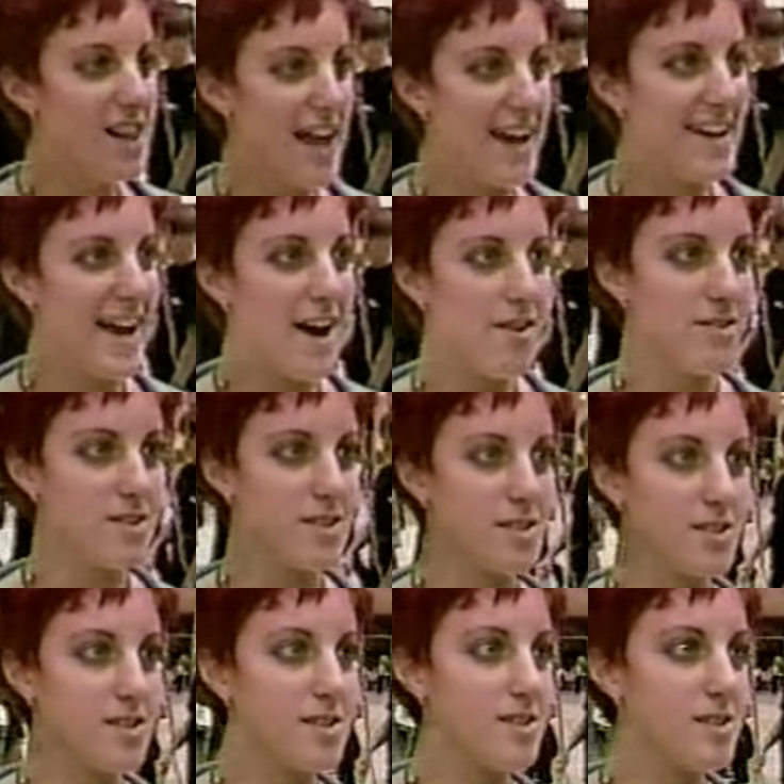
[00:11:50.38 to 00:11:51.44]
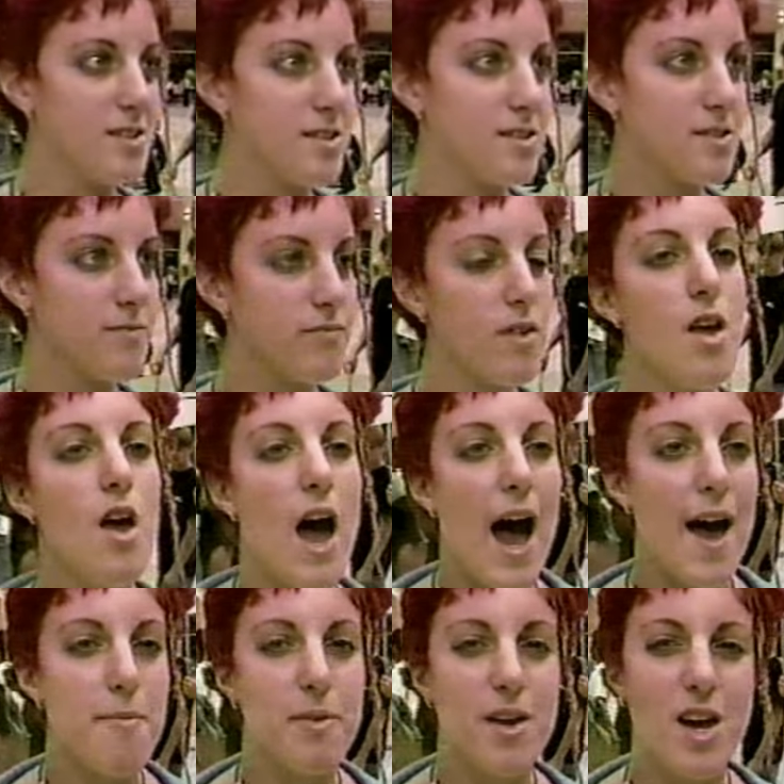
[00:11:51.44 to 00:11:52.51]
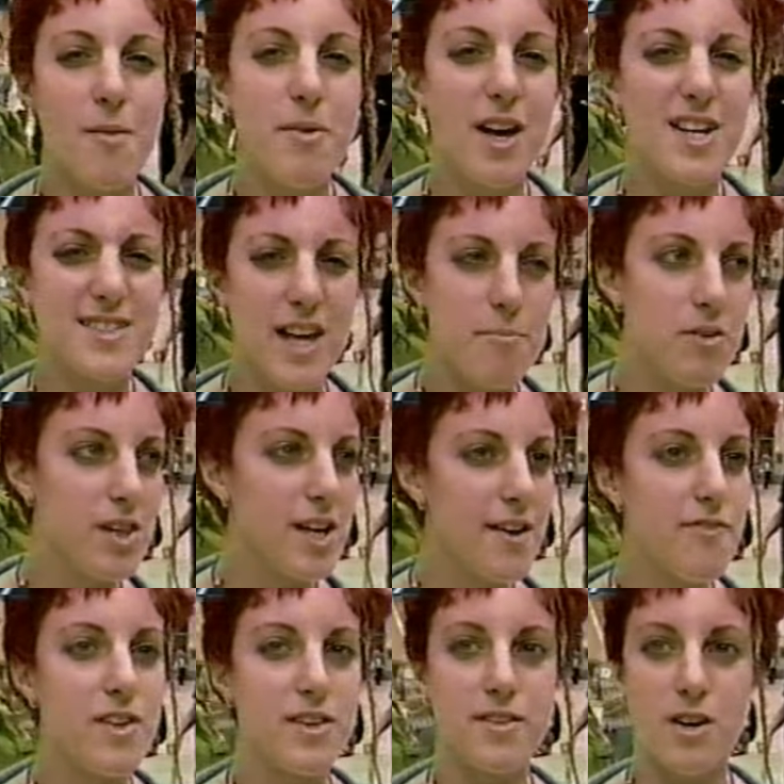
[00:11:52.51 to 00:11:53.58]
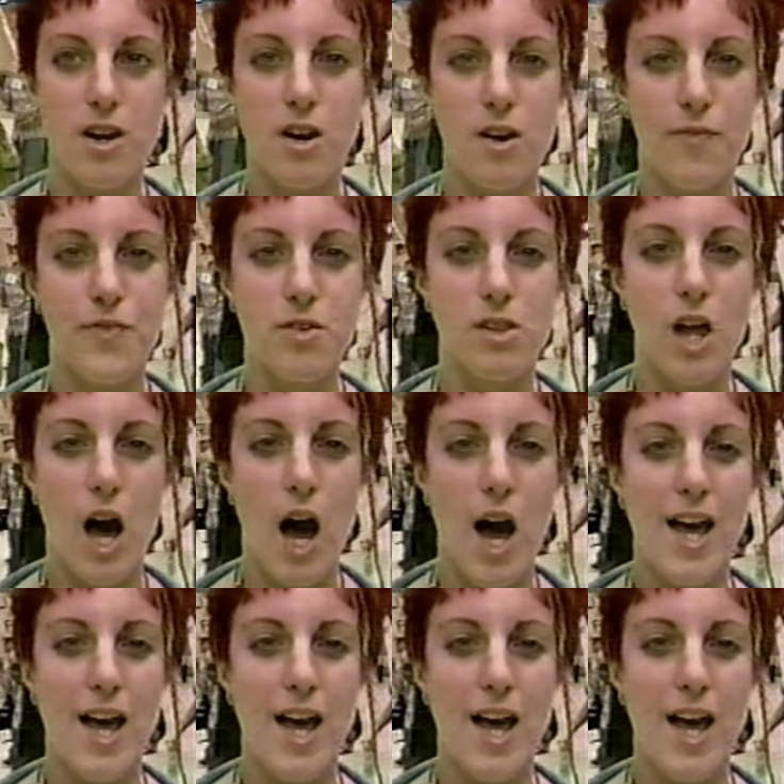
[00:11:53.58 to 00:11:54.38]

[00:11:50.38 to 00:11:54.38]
Landau. Tell me why you're out here. I'm here because I believe that the curfew law